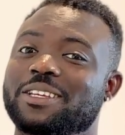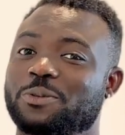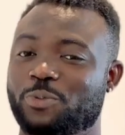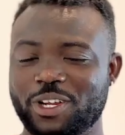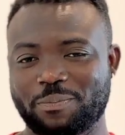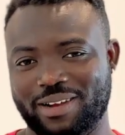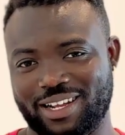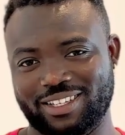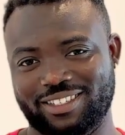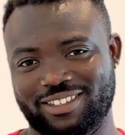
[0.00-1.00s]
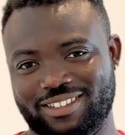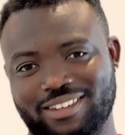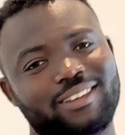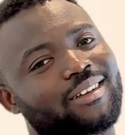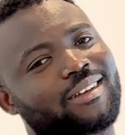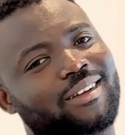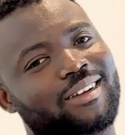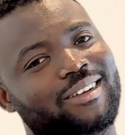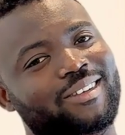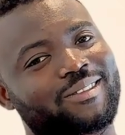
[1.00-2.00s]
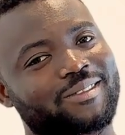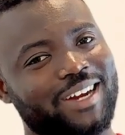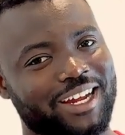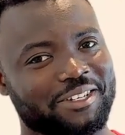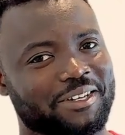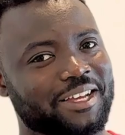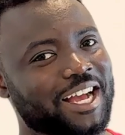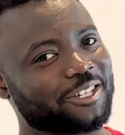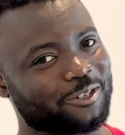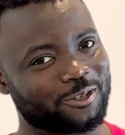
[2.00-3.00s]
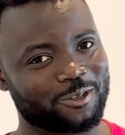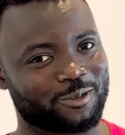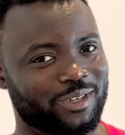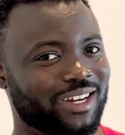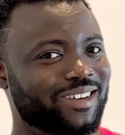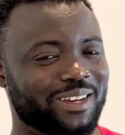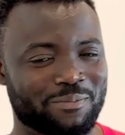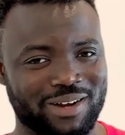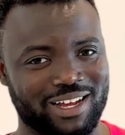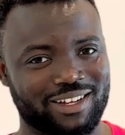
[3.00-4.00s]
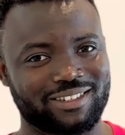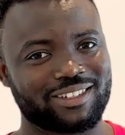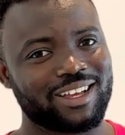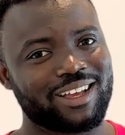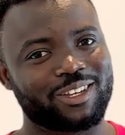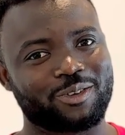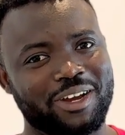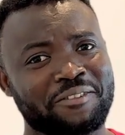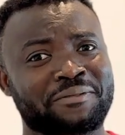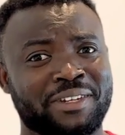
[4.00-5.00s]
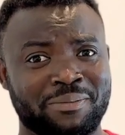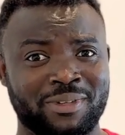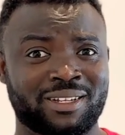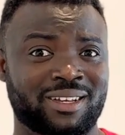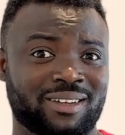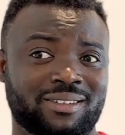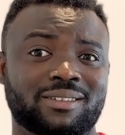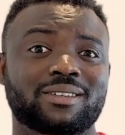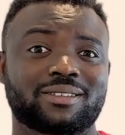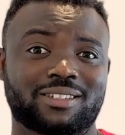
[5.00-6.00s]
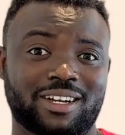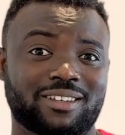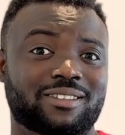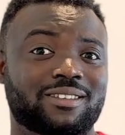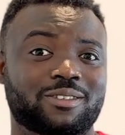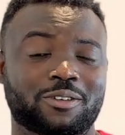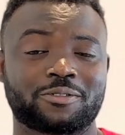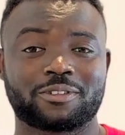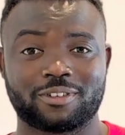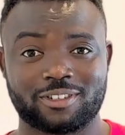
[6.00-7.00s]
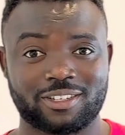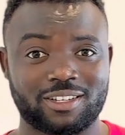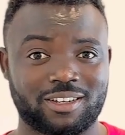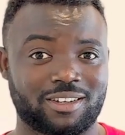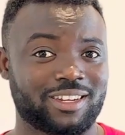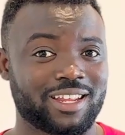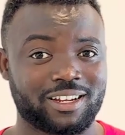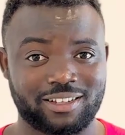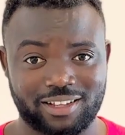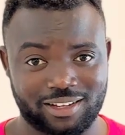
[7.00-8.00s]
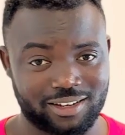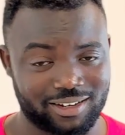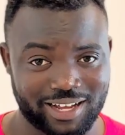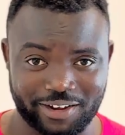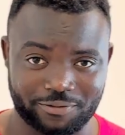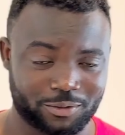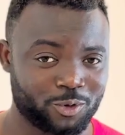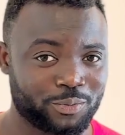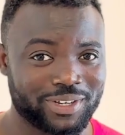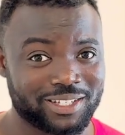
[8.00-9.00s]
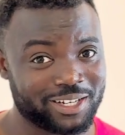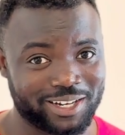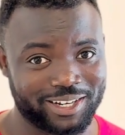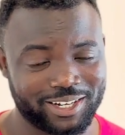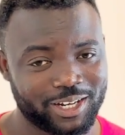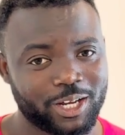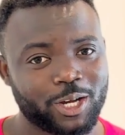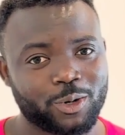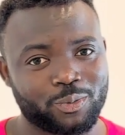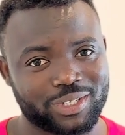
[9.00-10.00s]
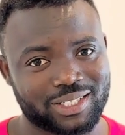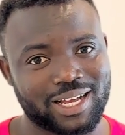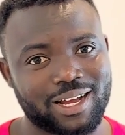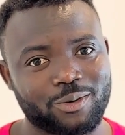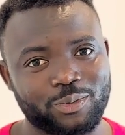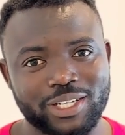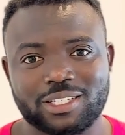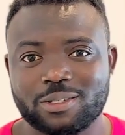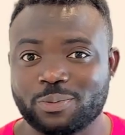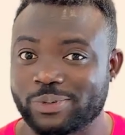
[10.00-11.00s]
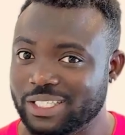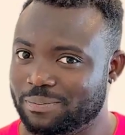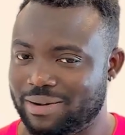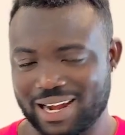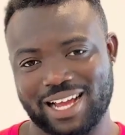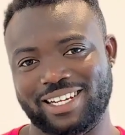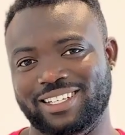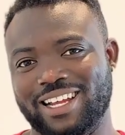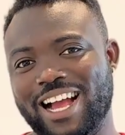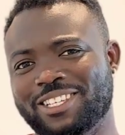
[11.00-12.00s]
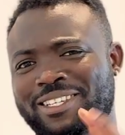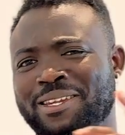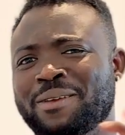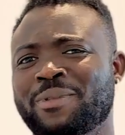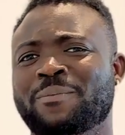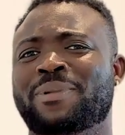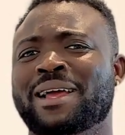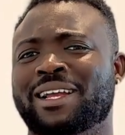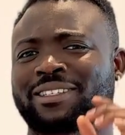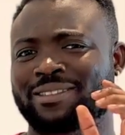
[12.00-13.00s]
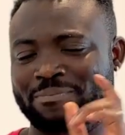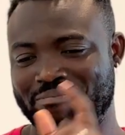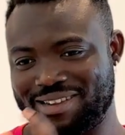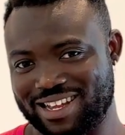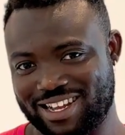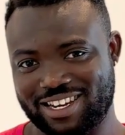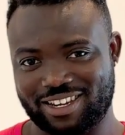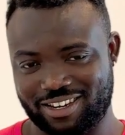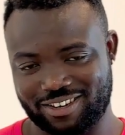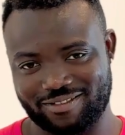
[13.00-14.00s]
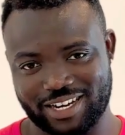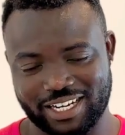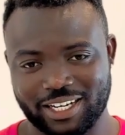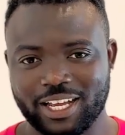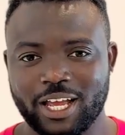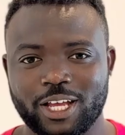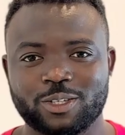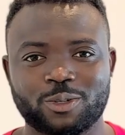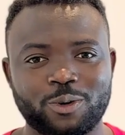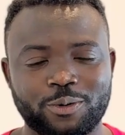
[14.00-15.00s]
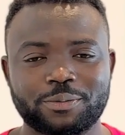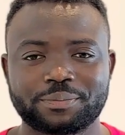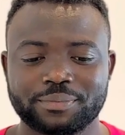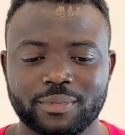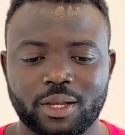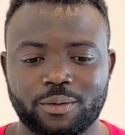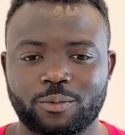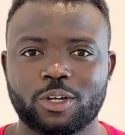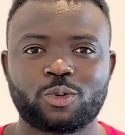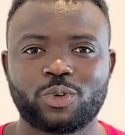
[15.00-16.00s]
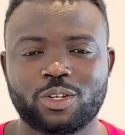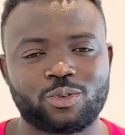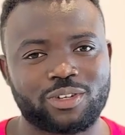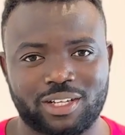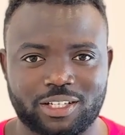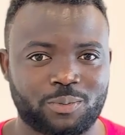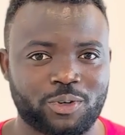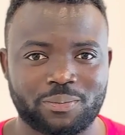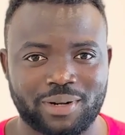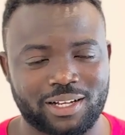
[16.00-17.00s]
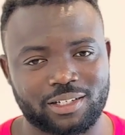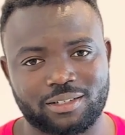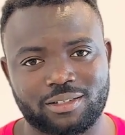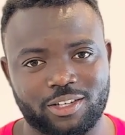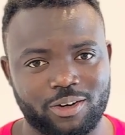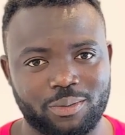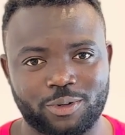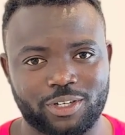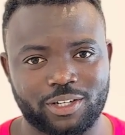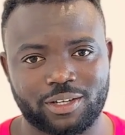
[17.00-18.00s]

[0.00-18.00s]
Sprint planning. Right, as you know, without a plan, you have limited chances of succeeding in anything in life. So basically, we start with sprint planning. As the name implies, planning, right? So what do we do in a sprint planning ceremony?